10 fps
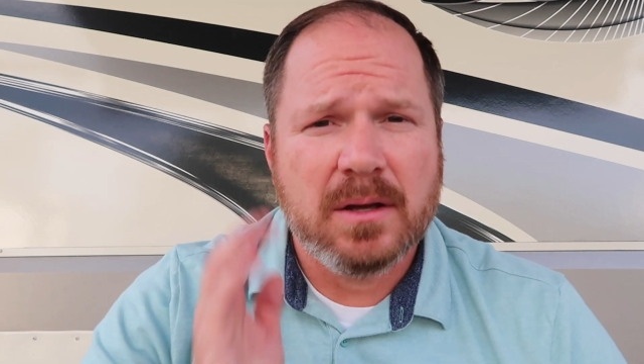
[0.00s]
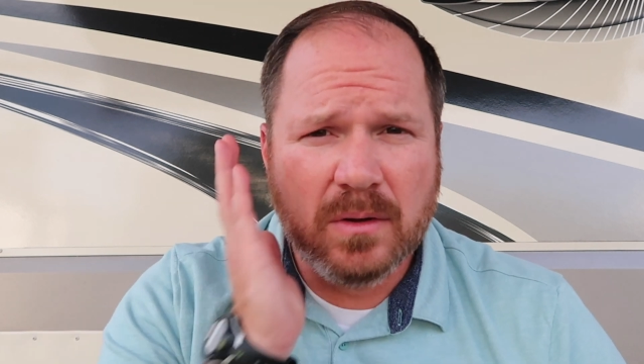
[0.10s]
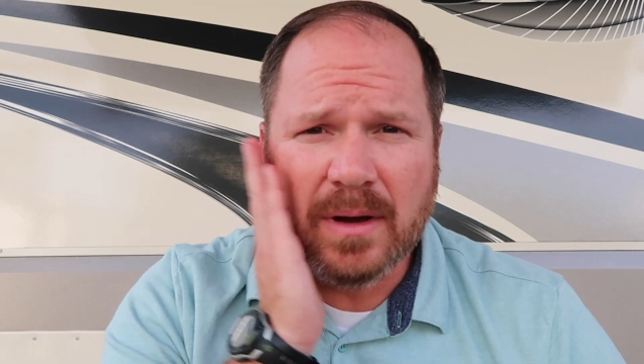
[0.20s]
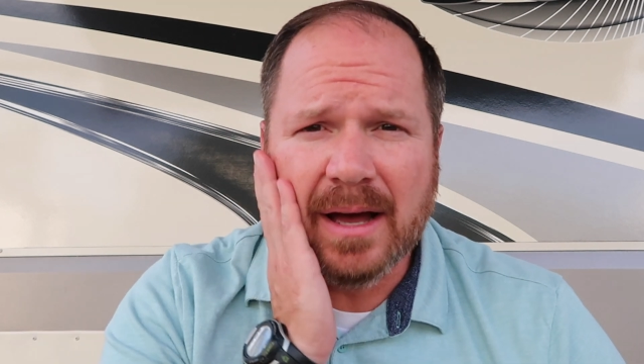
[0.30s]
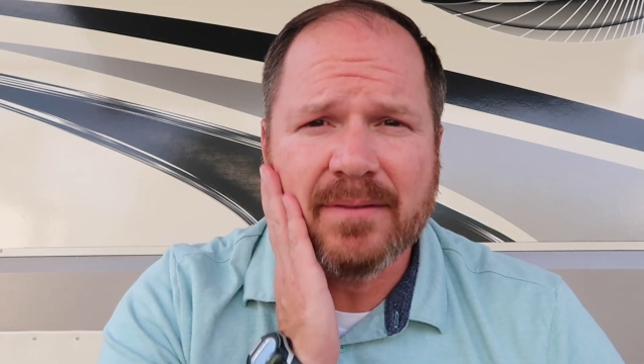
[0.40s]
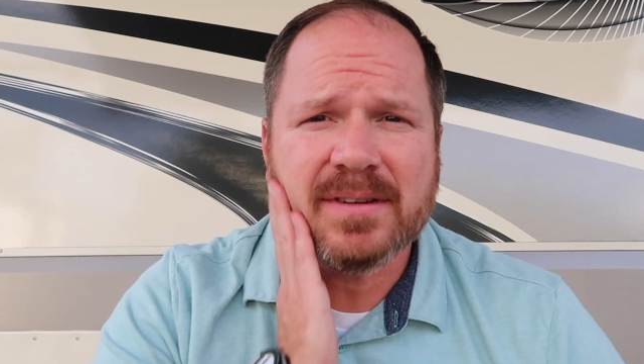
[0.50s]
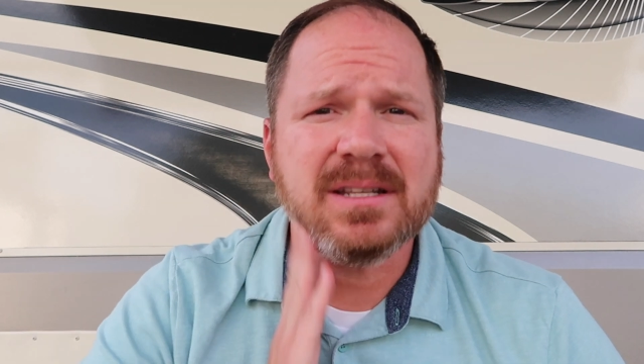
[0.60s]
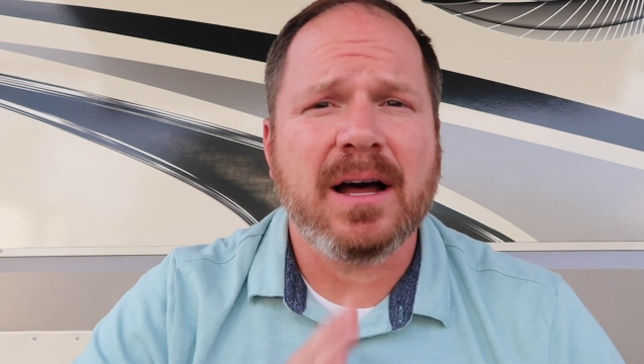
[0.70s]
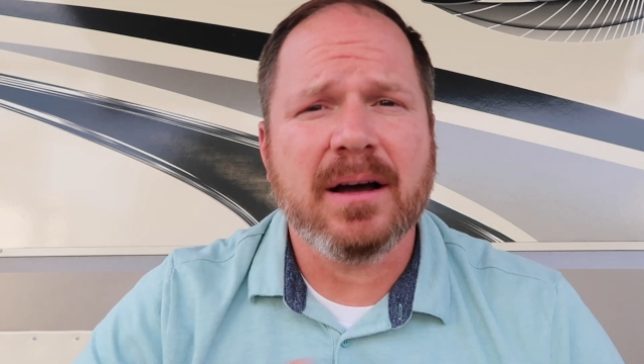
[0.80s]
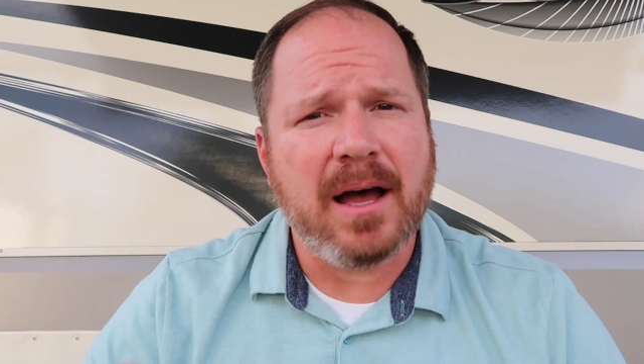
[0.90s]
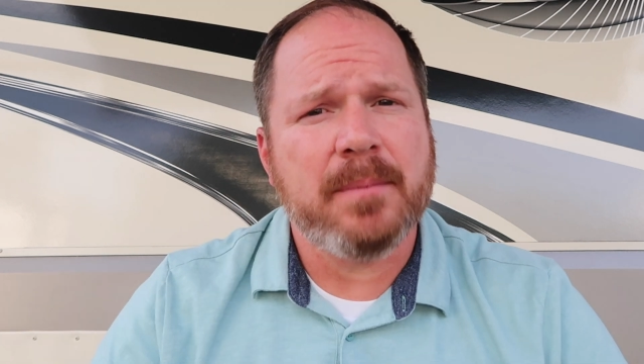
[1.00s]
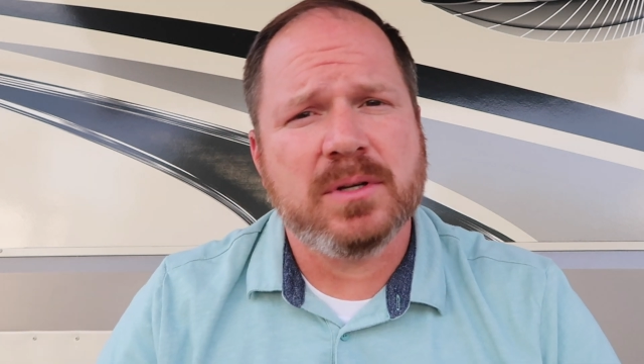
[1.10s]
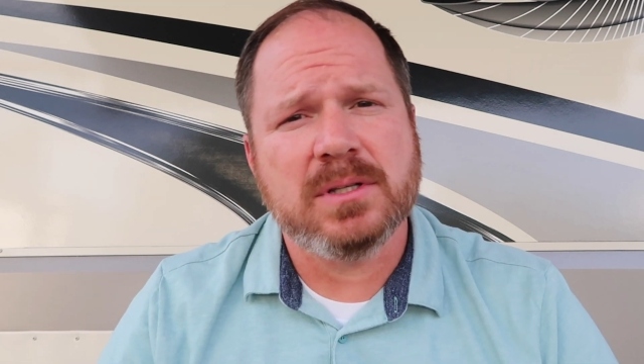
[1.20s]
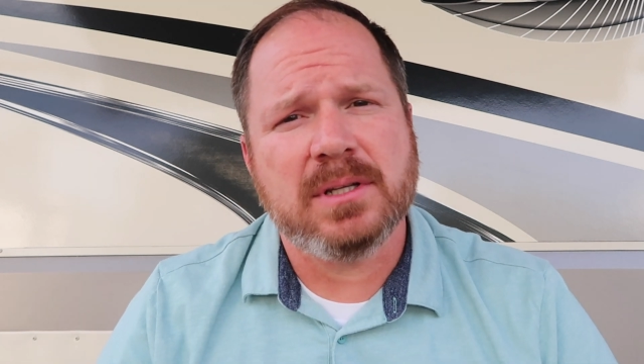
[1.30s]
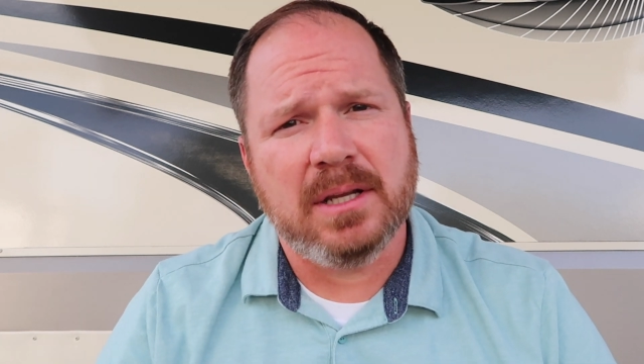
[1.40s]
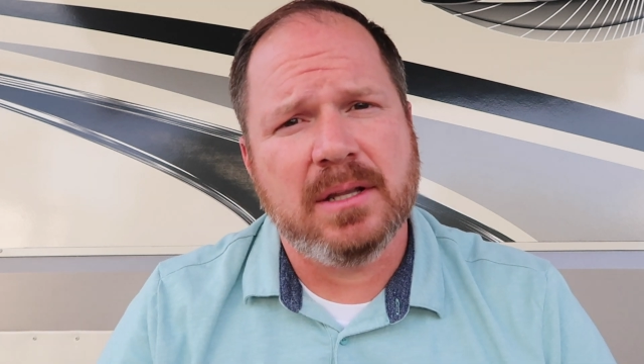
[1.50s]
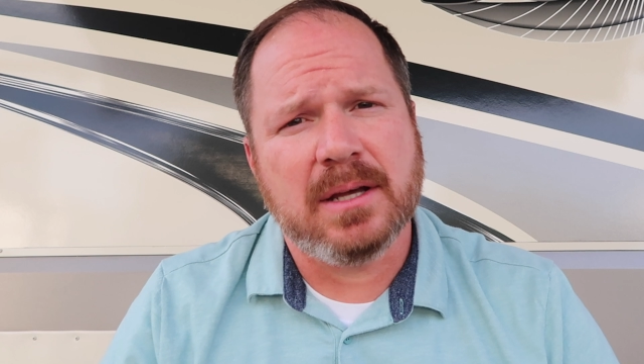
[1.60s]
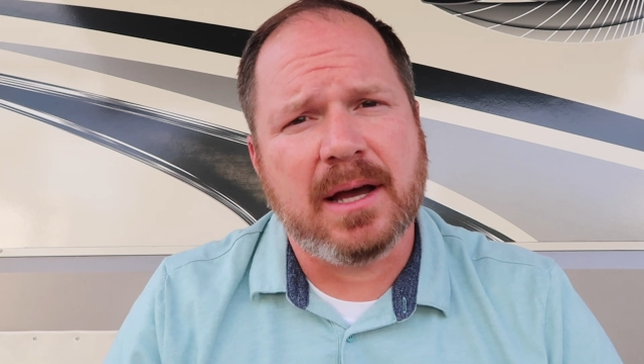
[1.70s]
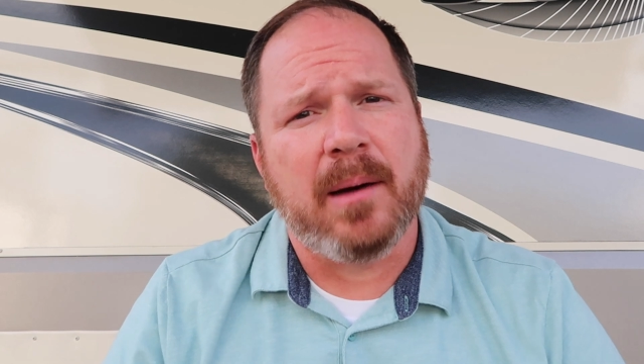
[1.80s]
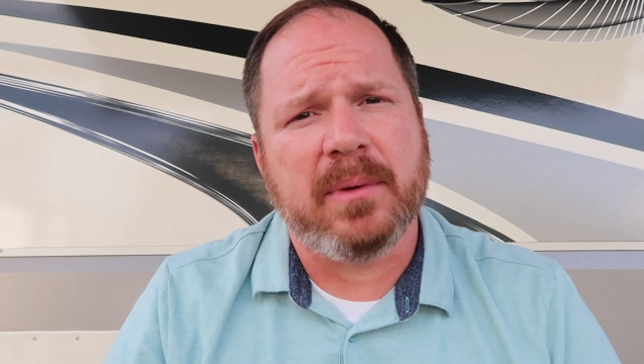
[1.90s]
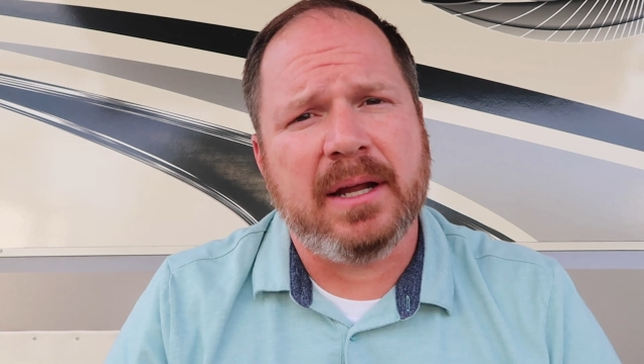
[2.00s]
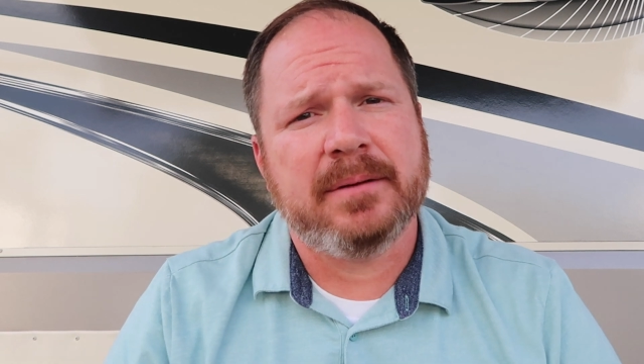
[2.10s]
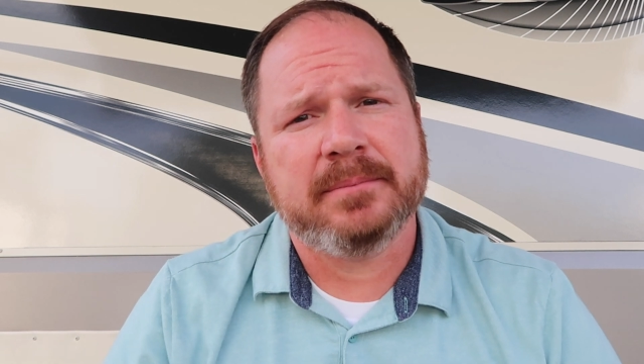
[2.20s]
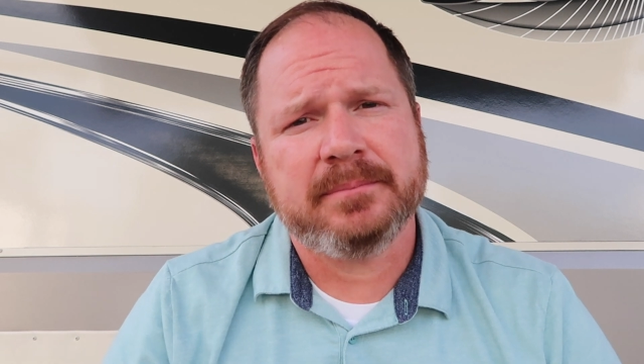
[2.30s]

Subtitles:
you have stock options in the company.